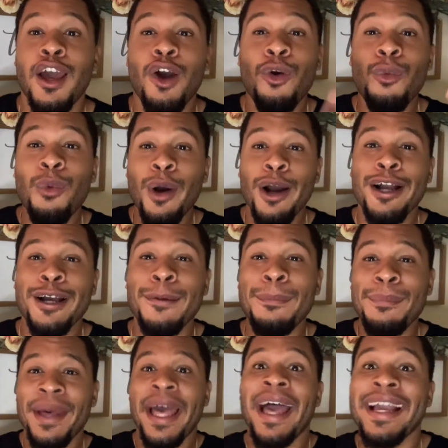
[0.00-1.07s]

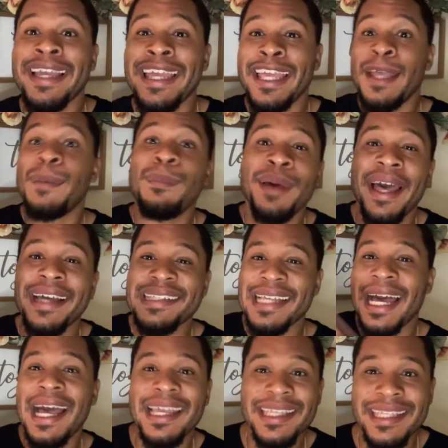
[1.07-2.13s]
Welcome back, Impact
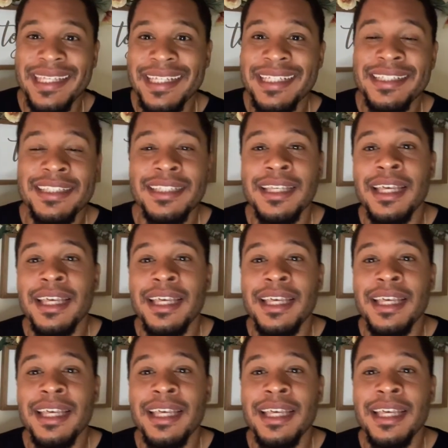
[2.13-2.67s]
iKidz.